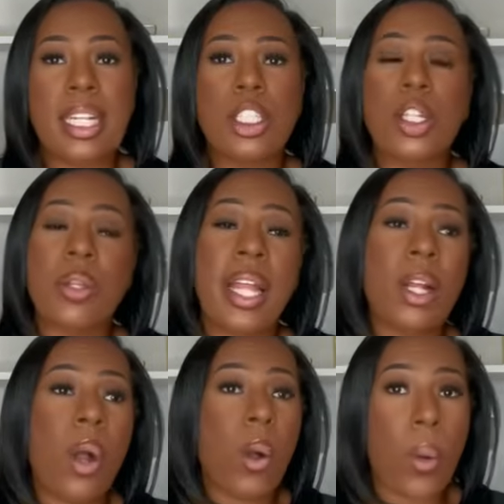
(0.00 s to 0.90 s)
And so they
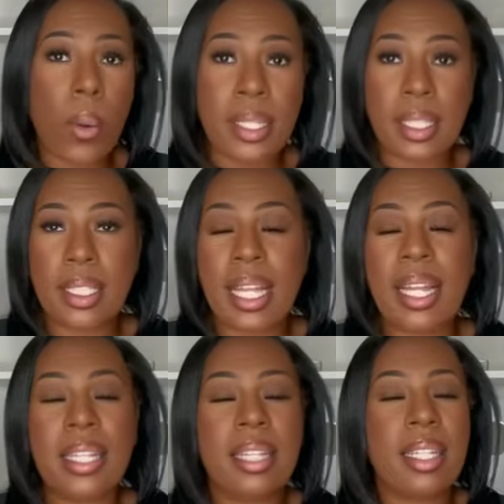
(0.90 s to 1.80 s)
go on to
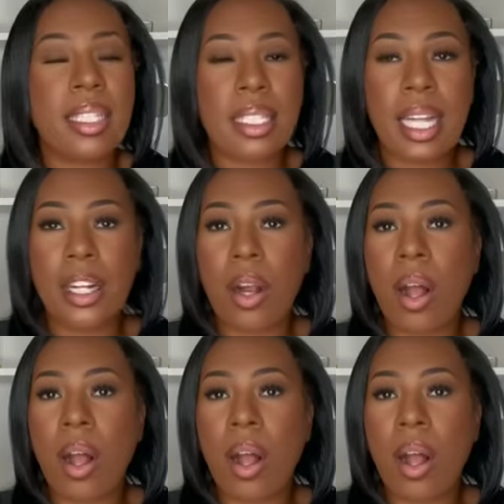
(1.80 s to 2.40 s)
say that this letter